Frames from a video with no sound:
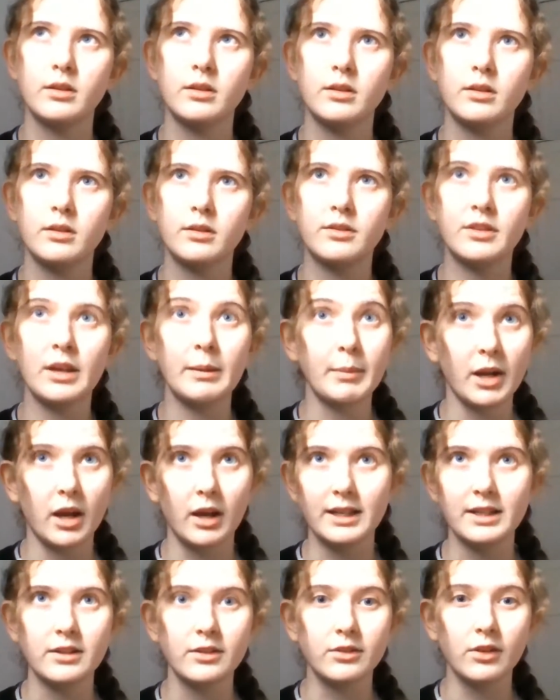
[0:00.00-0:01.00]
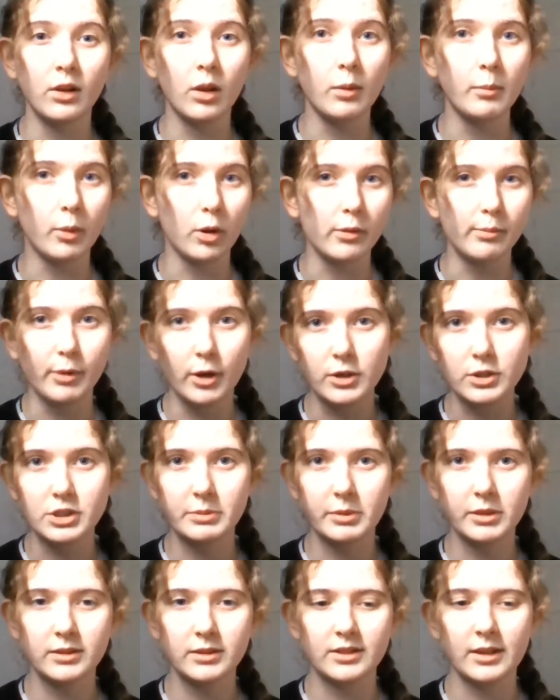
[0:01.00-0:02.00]
seminar leaders a lot more
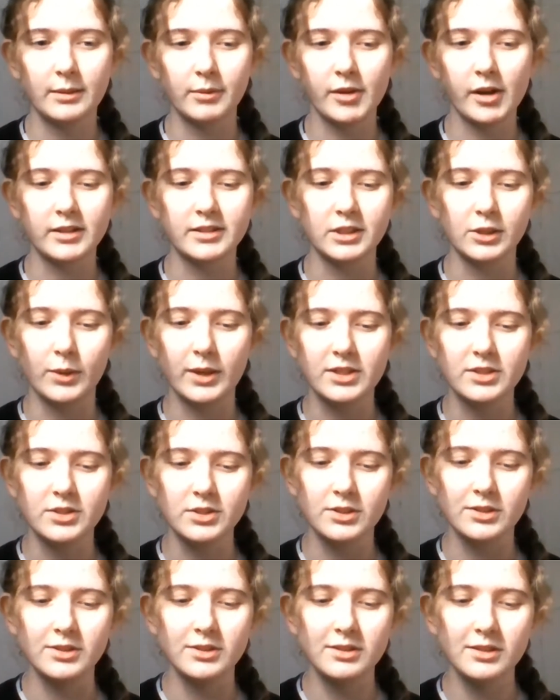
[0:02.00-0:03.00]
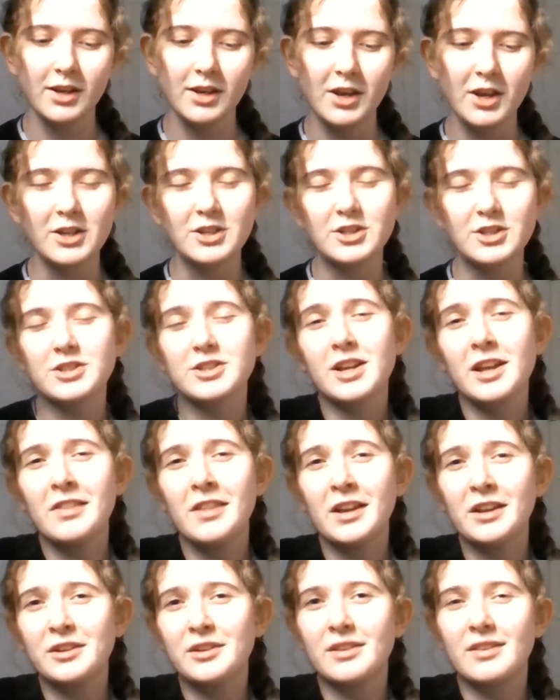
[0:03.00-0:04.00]
approachable in terms of asking questions. Just I
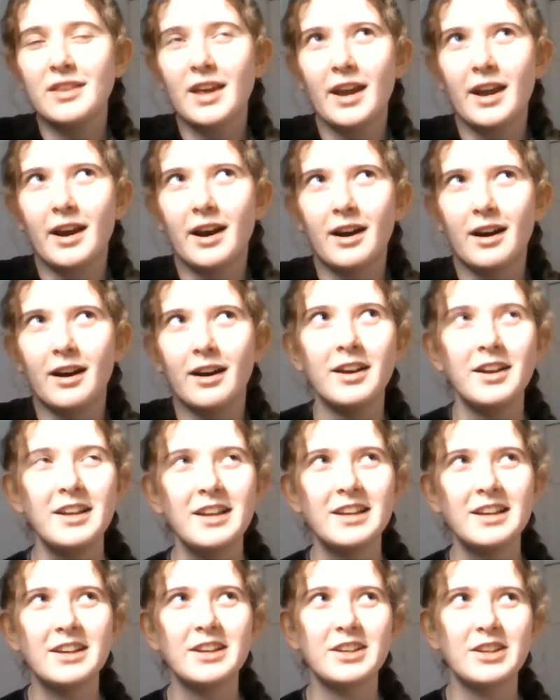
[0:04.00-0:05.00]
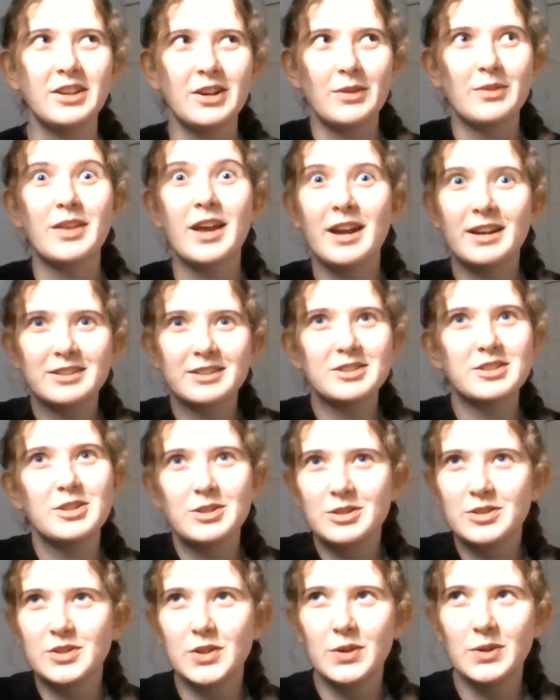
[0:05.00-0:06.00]
think because they are, you know, they are
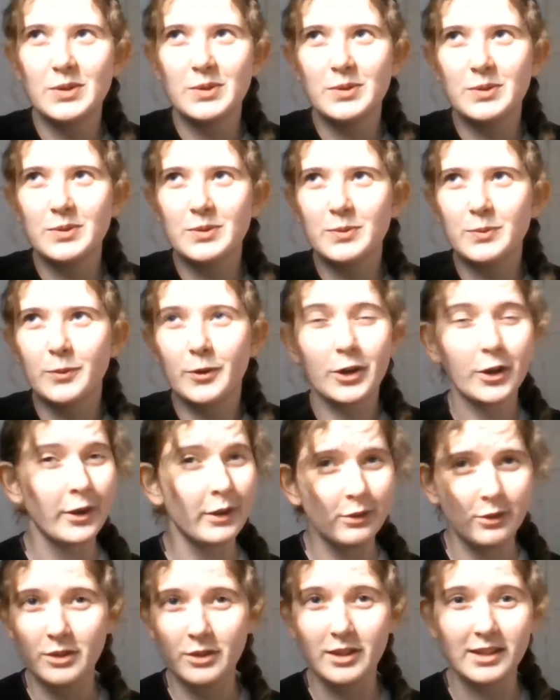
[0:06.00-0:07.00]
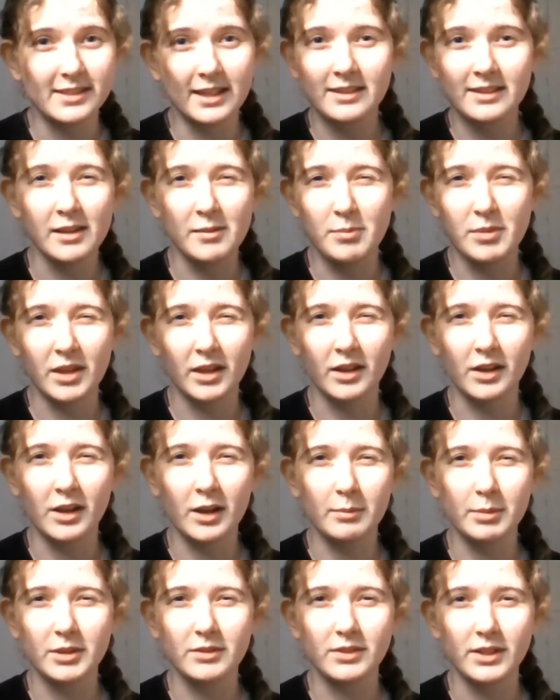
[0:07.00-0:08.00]
students who were going through the exact same thing a
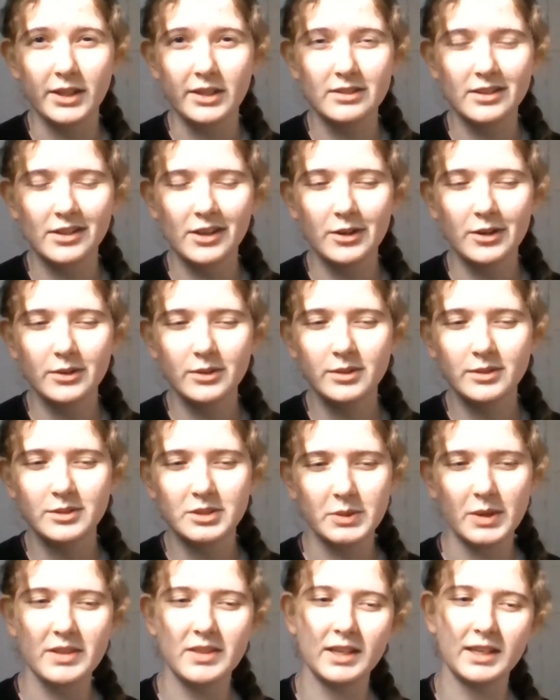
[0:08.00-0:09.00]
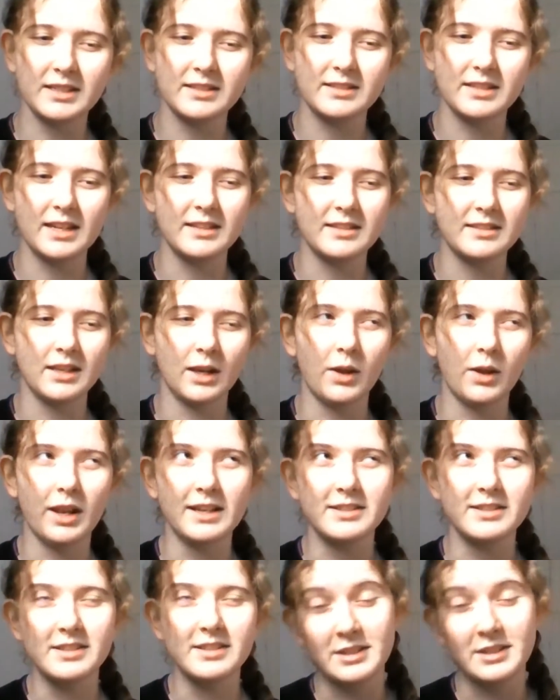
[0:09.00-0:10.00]
couple of years ago, so I think it's a lot
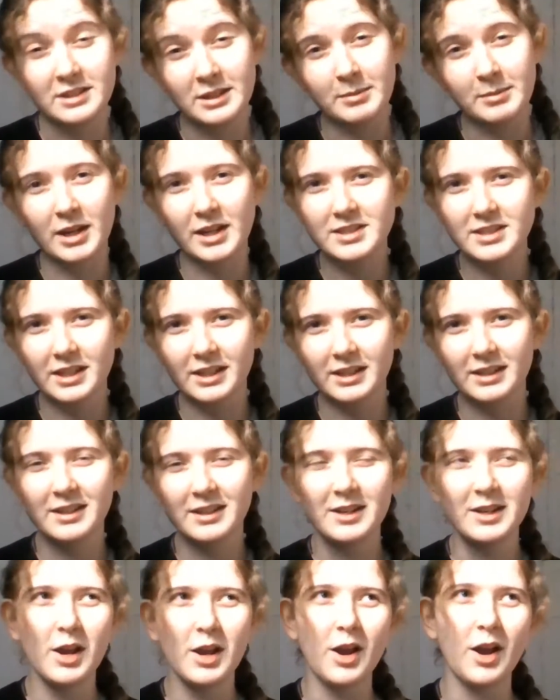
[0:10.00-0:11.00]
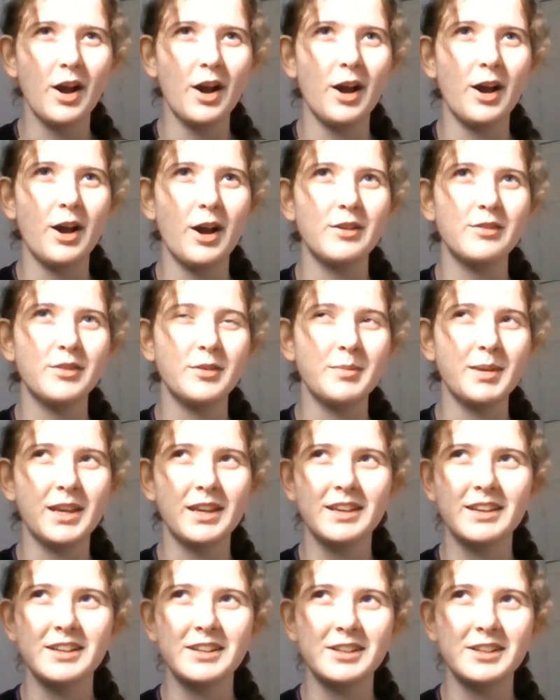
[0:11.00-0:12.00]
less intimidating for me